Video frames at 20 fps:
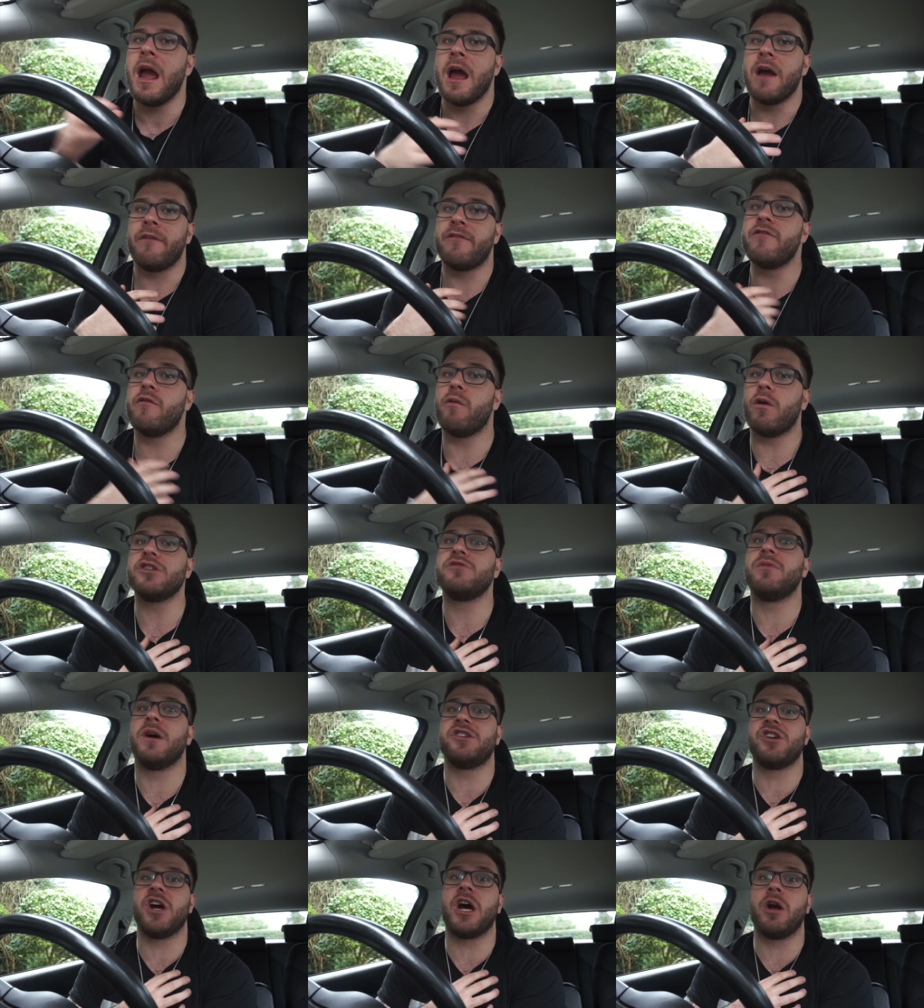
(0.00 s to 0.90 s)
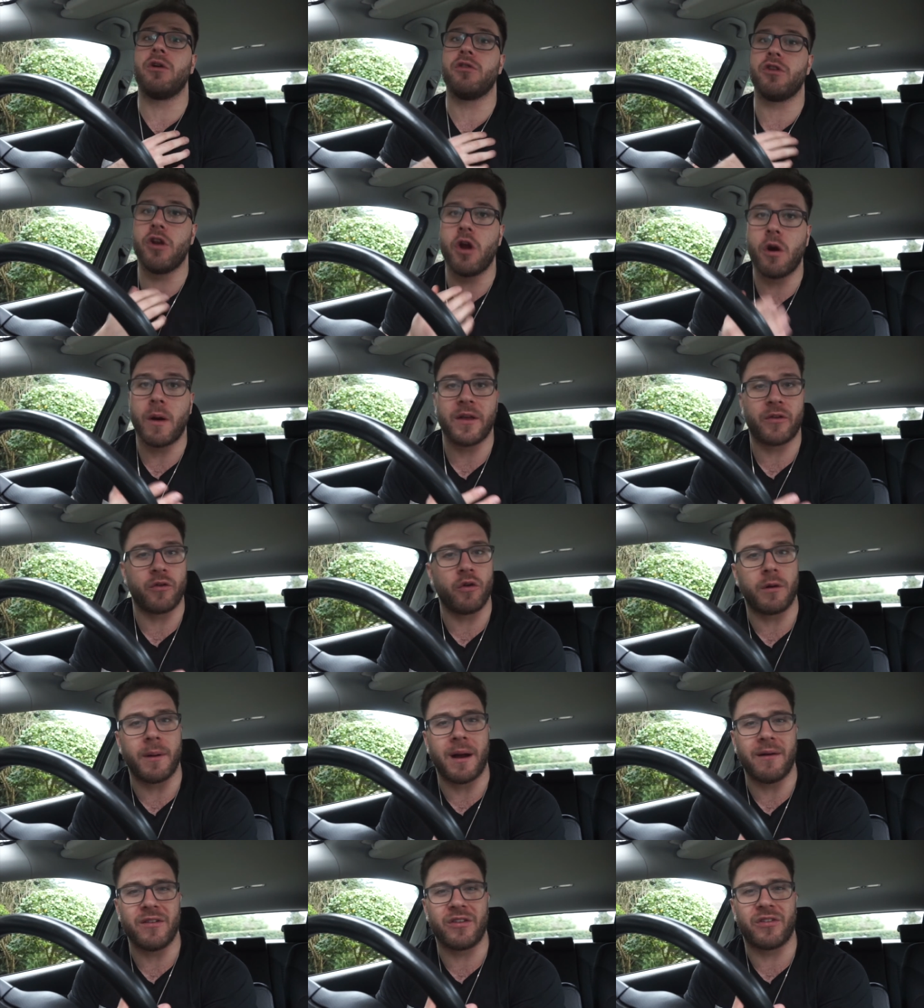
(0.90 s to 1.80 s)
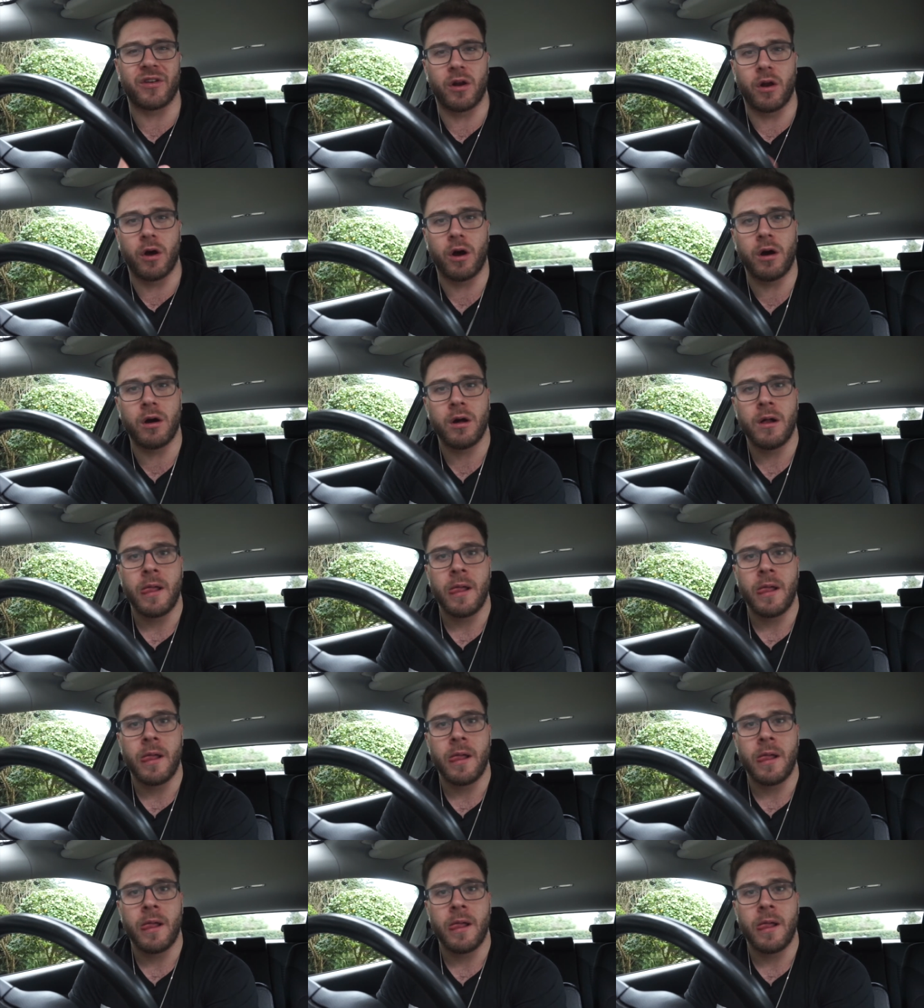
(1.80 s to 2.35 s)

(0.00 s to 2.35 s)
If you've watched my channel, you know I talk about this a lot.